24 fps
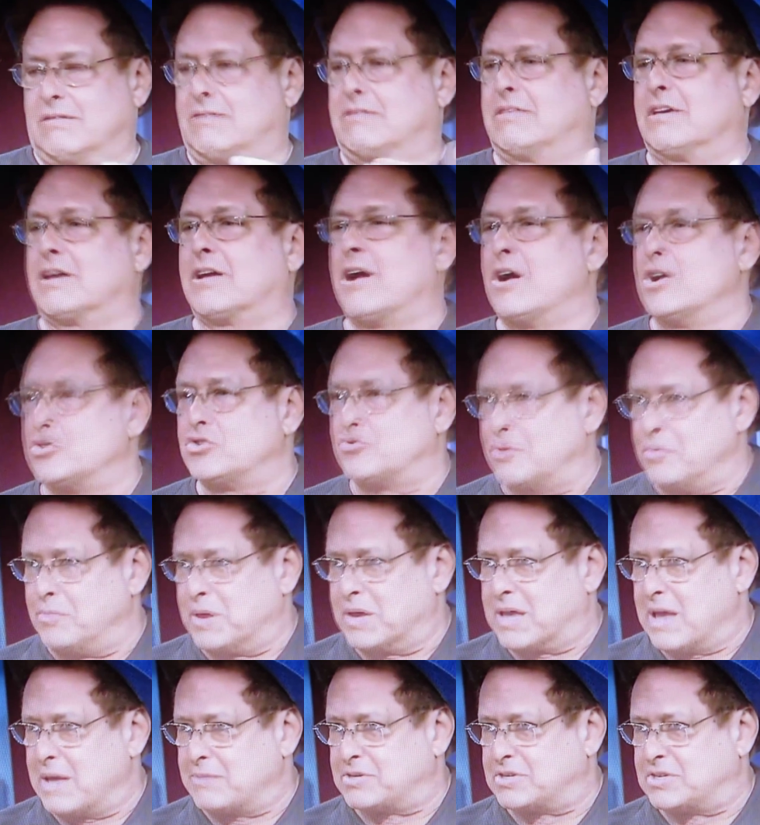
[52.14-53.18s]
the country
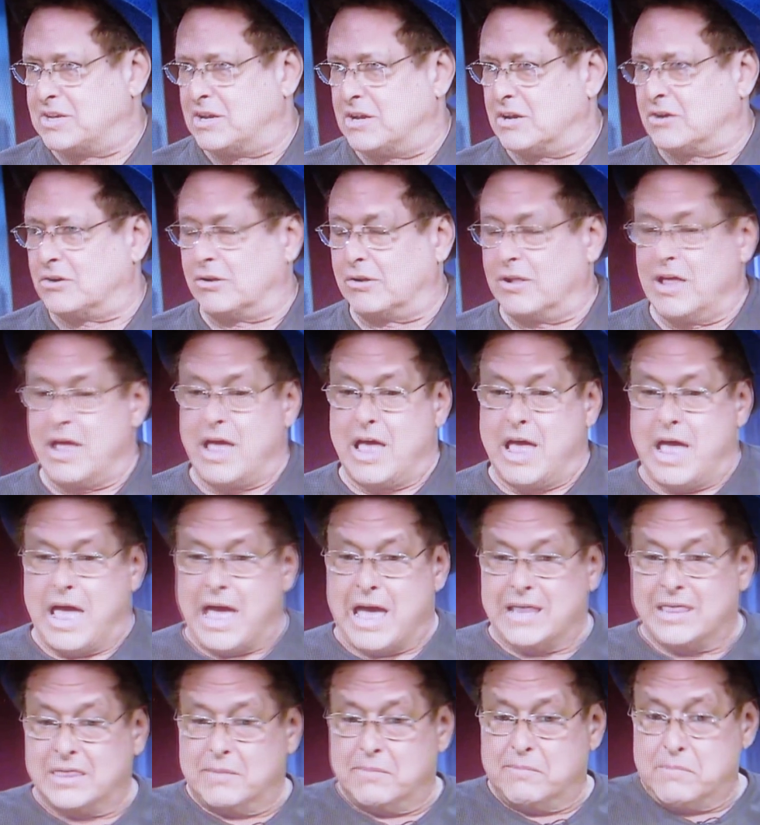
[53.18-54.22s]
became cynical.
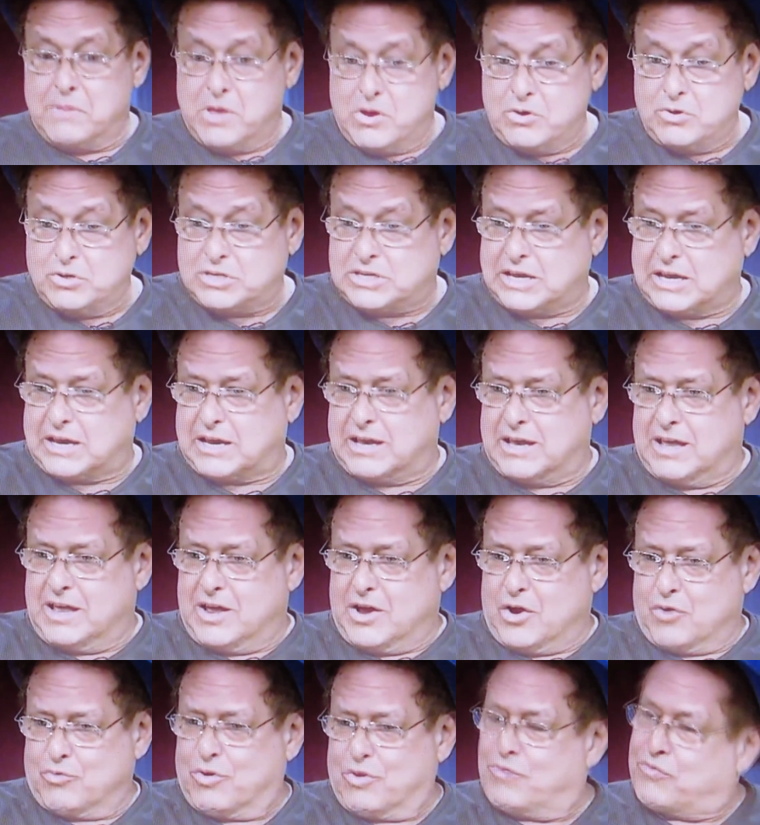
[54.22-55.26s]
And the music
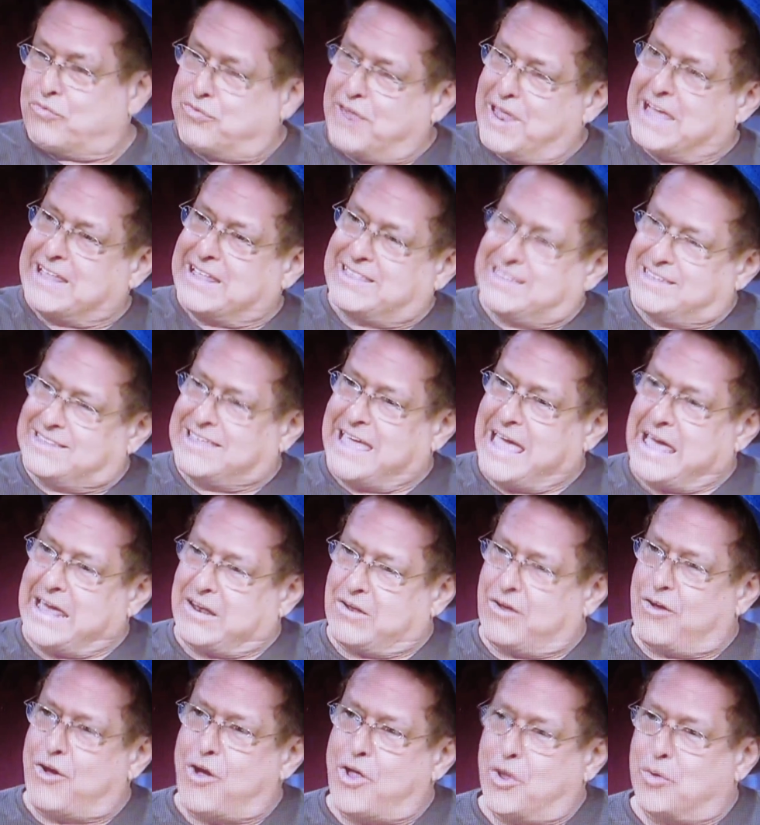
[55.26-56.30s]
reflected that
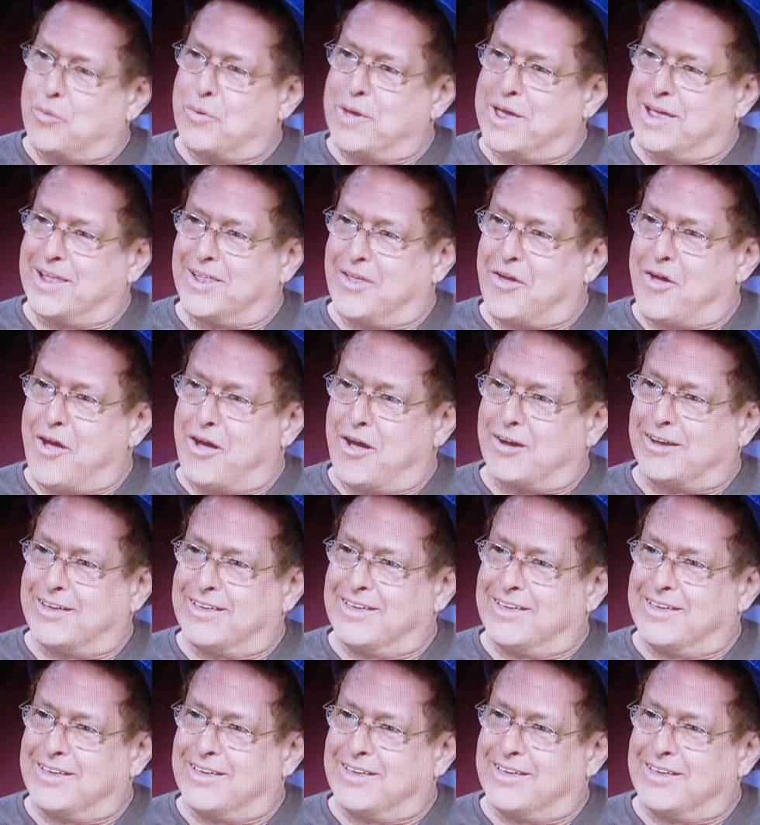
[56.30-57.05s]
all the way along.